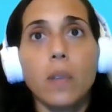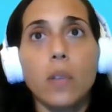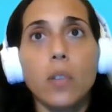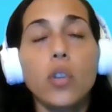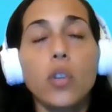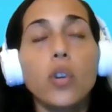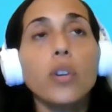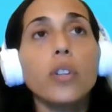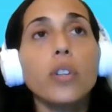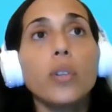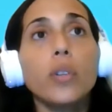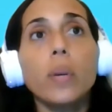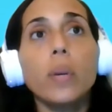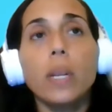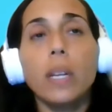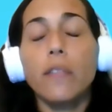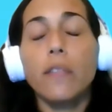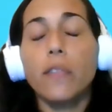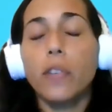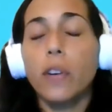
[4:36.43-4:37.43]
you're
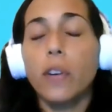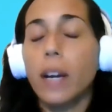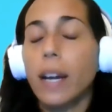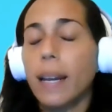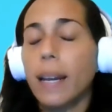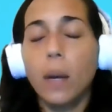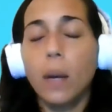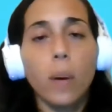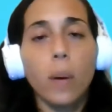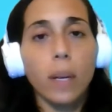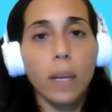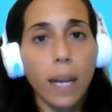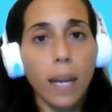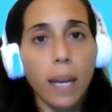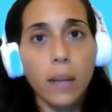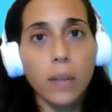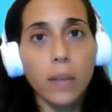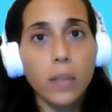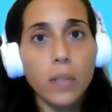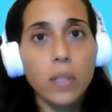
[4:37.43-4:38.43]
doing it for anyone
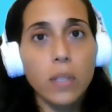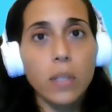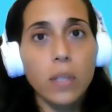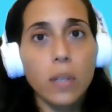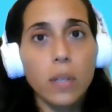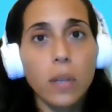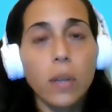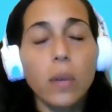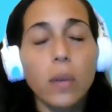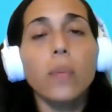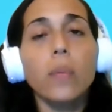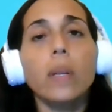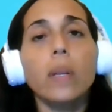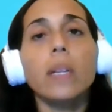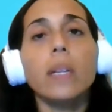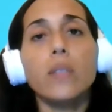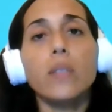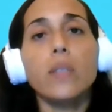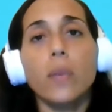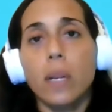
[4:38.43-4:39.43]
else. You're
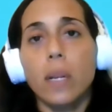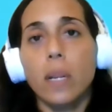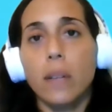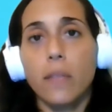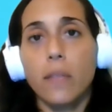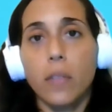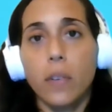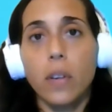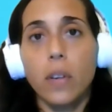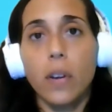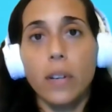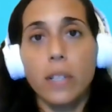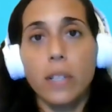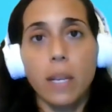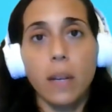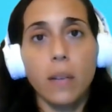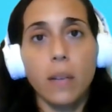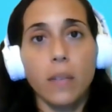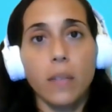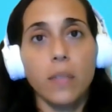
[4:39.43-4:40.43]
really doing it for
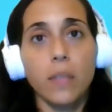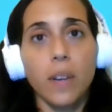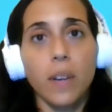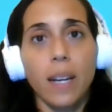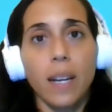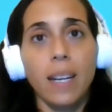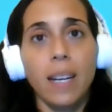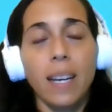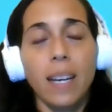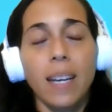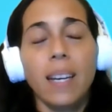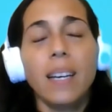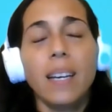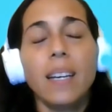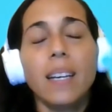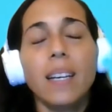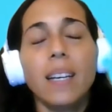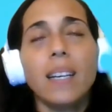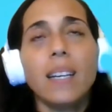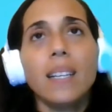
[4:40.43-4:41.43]
yourself, right?
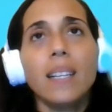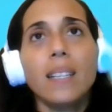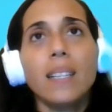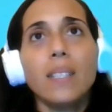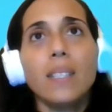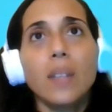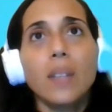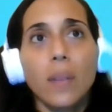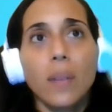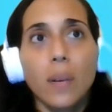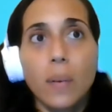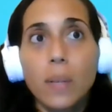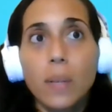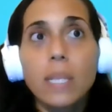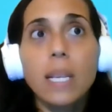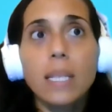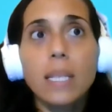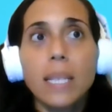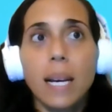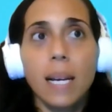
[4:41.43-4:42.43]
So there
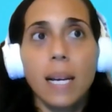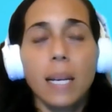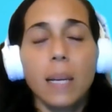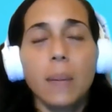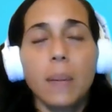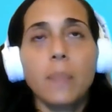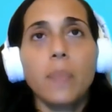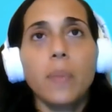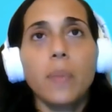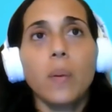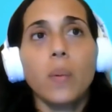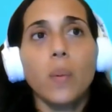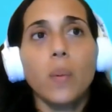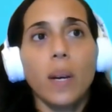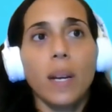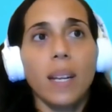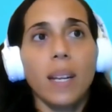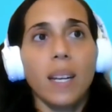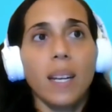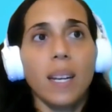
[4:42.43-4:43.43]
was a time
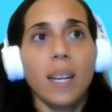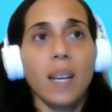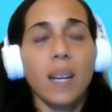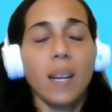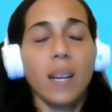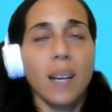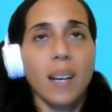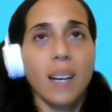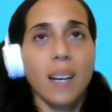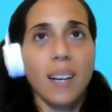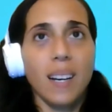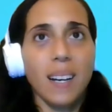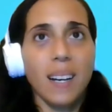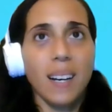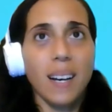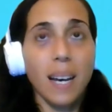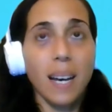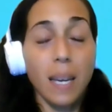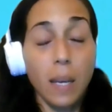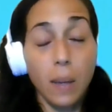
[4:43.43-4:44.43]
when
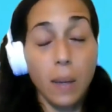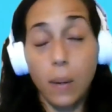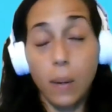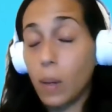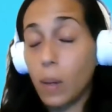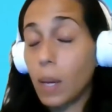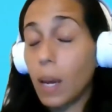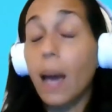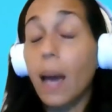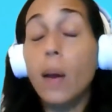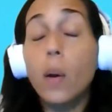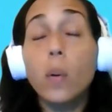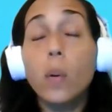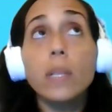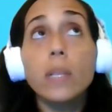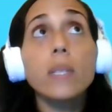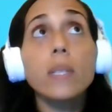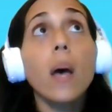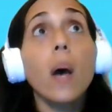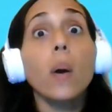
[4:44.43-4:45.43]
I
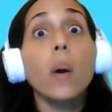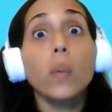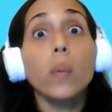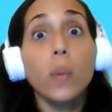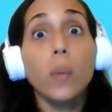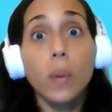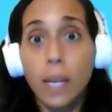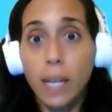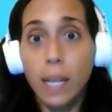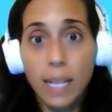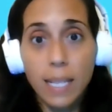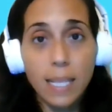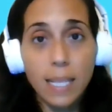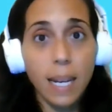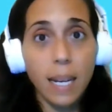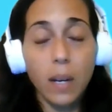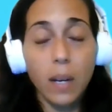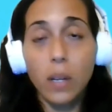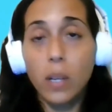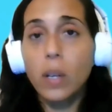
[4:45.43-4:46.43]
was really
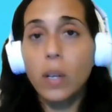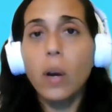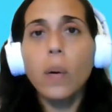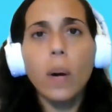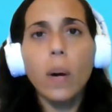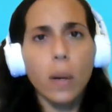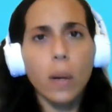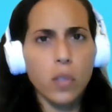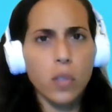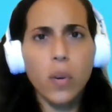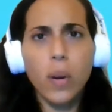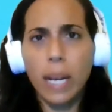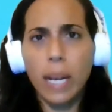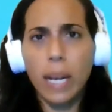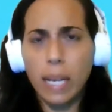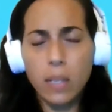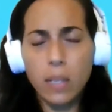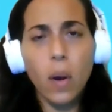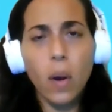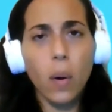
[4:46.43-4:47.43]
tired. You know how
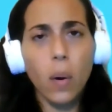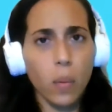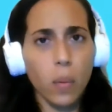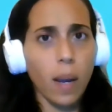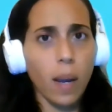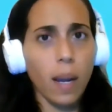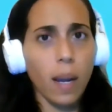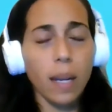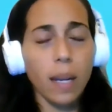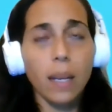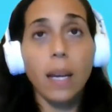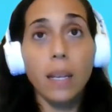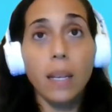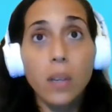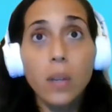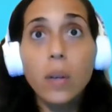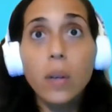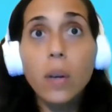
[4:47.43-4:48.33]
trainings go, right? Like